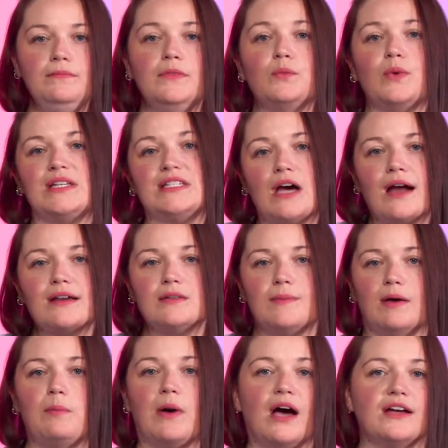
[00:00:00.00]
We talked
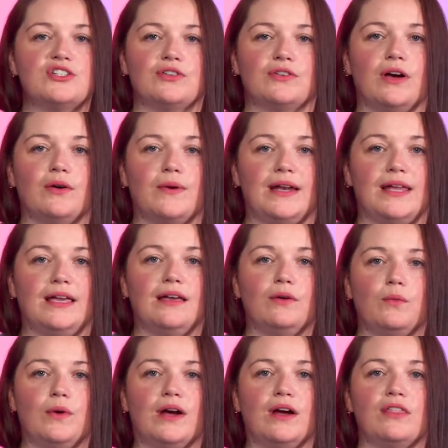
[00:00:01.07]
about posture already,
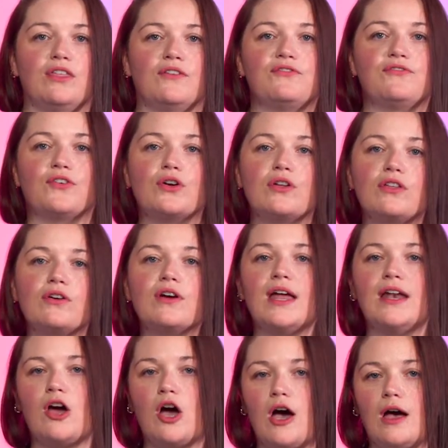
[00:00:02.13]
where the further
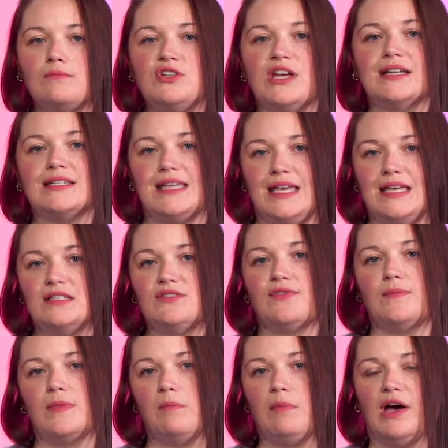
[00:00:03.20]
an object is
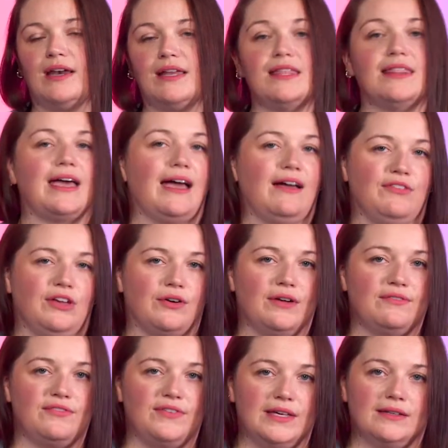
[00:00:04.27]
from the body, the heavier
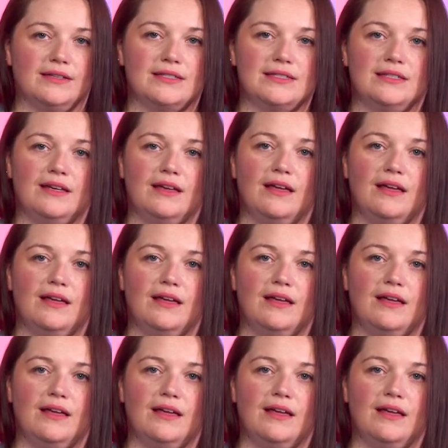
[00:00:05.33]
it feels.